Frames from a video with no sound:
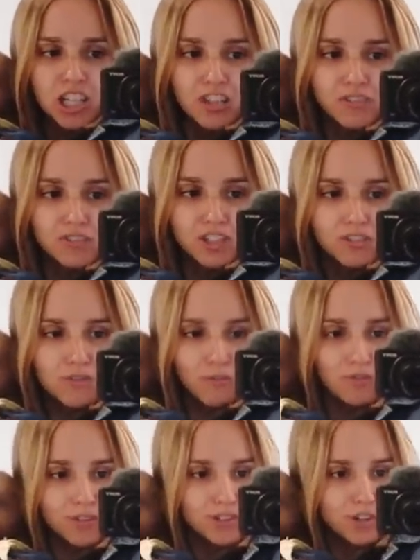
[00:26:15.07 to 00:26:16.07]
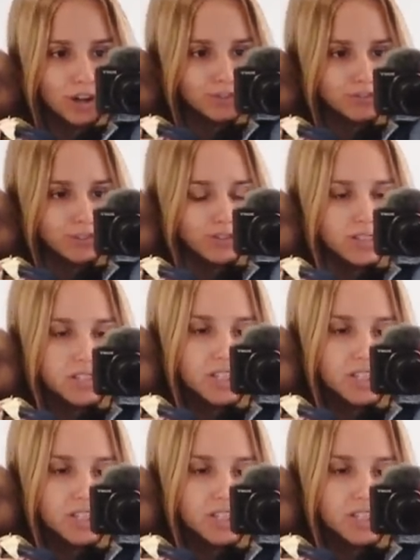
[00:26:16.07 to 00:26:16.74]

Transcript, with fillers: gifted from VidCon a few years